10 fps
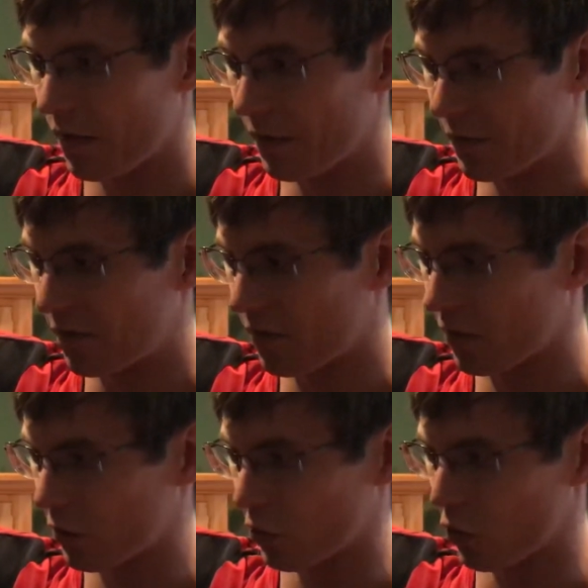this
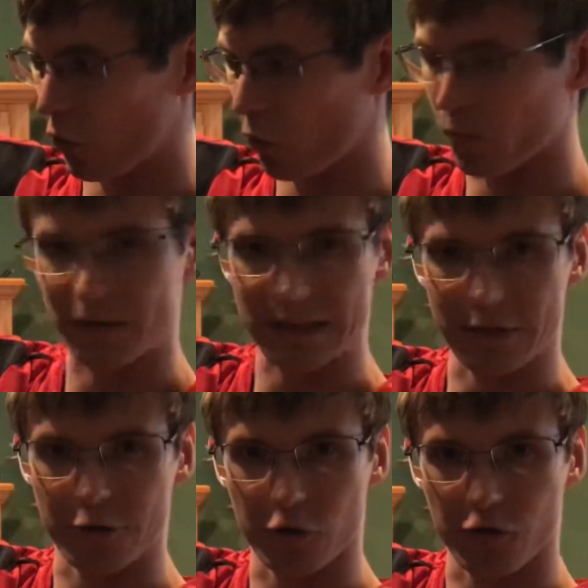gold
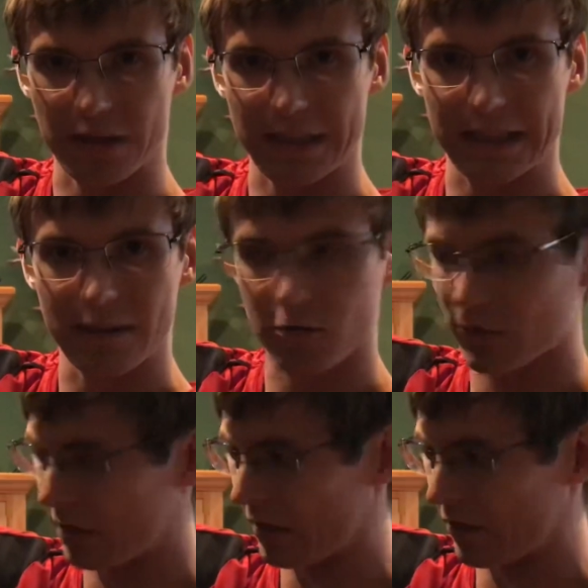material right
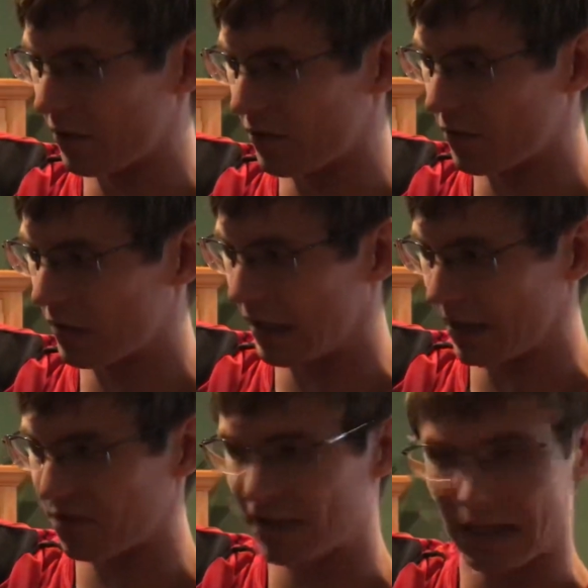here is
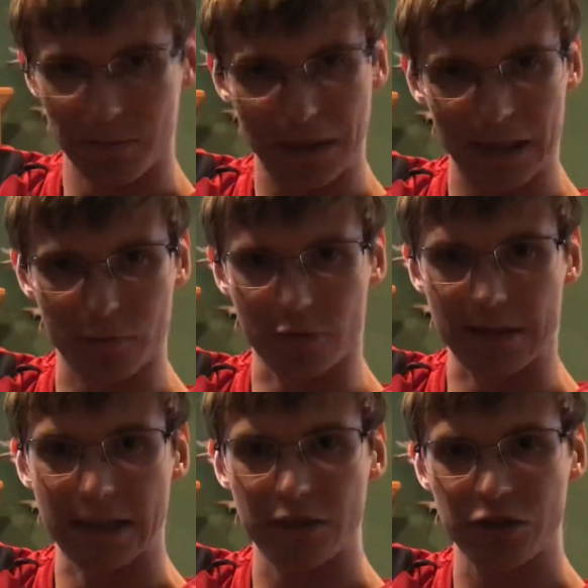kind of
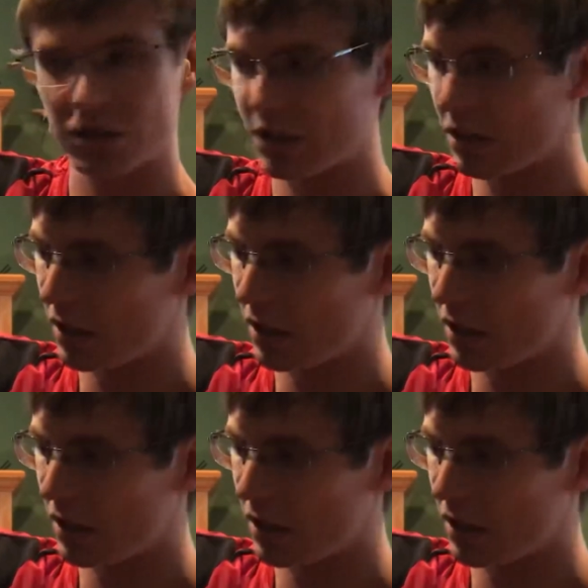sandpapery-ish.